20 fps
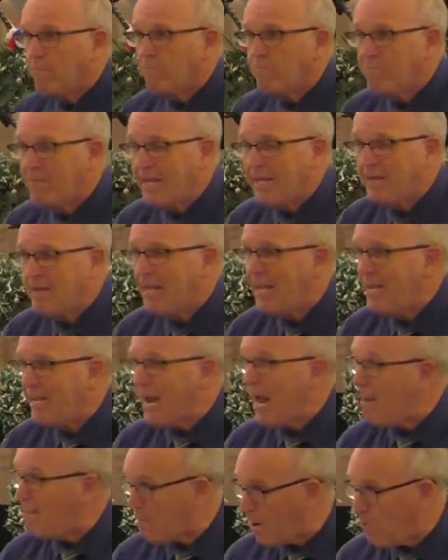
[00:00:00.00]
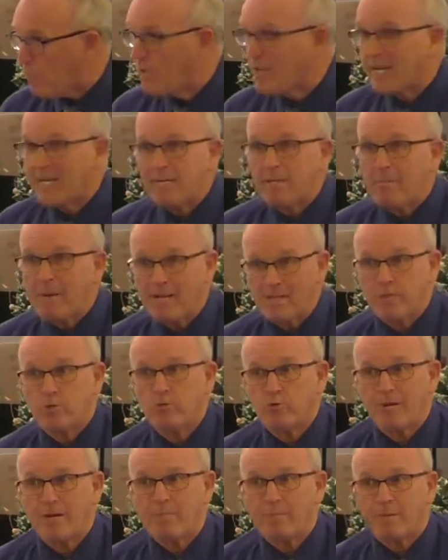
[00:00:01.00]
that he and I both will get to make the
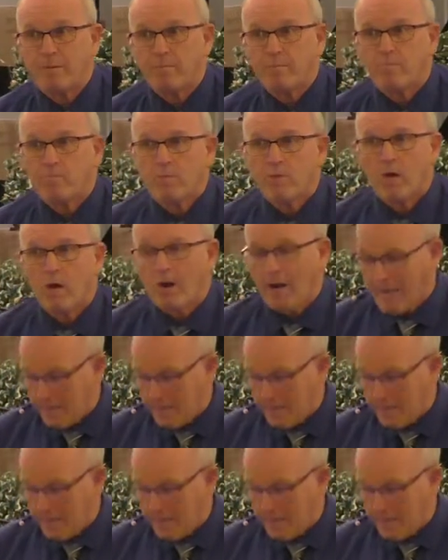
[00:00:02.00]
trip. All right?